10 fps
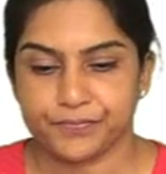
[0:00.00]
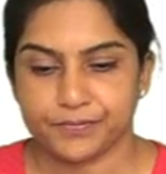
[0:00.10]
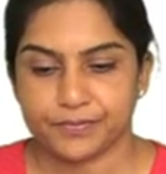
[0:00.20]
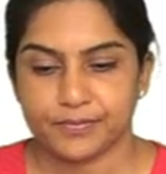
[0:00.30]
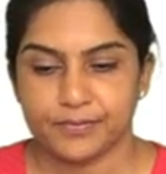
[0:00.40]

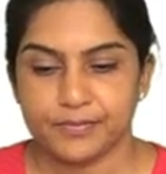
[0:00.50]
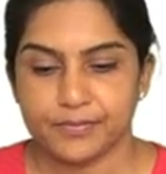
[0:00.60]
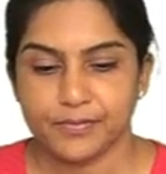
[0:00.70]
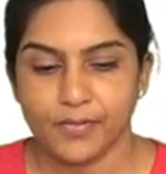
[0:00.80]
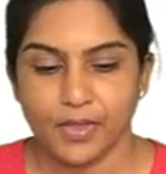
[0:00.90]

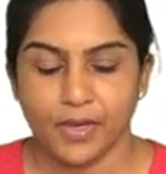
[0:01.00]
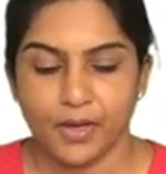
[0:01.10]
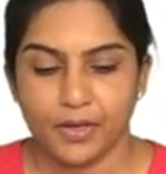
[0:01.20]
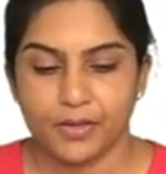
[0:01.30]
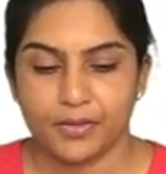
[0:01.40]

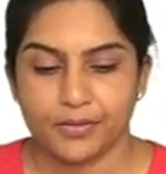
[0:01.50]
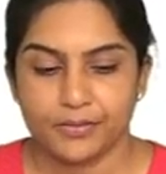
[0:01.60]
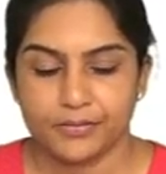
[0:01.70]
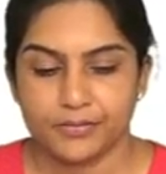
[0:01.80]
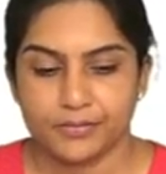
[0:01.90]

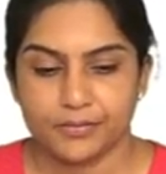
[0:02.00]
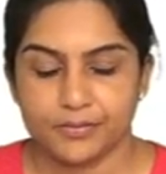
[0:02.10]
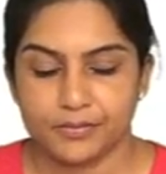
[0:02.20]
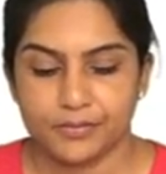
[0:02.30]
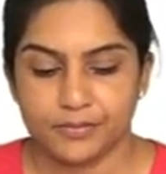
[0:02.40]

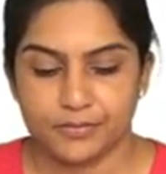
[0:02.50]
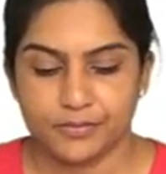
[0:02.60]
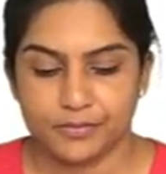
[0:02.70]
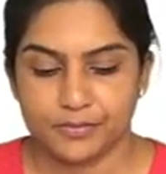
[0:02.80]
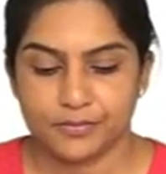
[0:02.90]

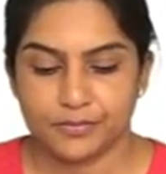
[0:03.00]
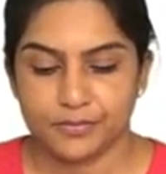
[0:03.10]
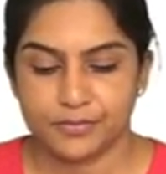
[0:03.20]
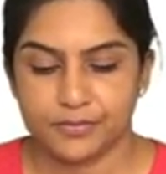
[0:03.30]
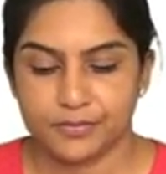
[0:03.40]

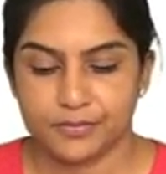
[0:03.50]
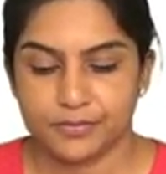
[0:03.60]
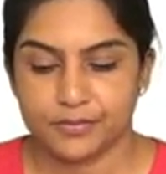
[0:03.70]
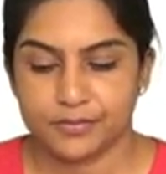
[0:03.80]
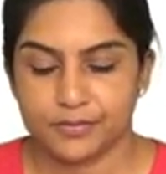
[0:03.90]

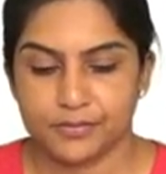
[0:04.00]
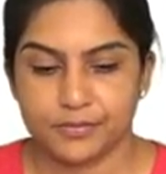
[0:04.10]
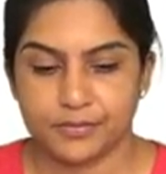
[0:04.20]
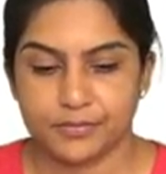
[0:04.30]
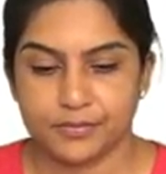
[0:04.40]

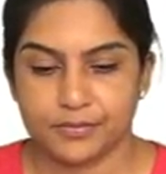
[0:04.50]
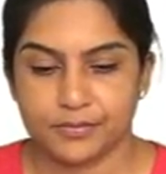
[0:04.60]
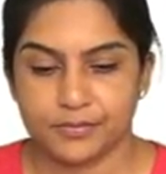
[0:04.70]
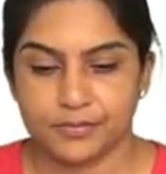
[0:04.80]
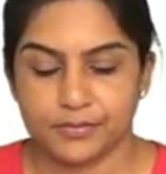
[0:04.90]

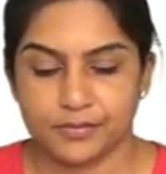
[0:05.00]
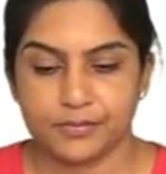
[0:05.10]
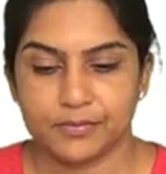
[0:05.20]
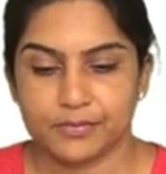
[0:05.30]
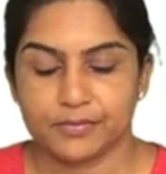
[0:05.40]

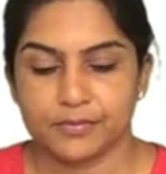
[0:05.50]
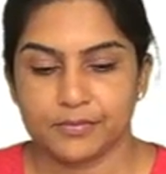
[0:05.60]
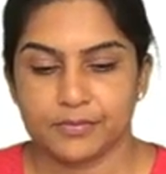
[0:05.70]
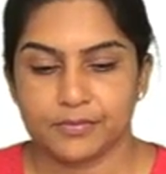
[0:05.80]
No one is speaking in this clip.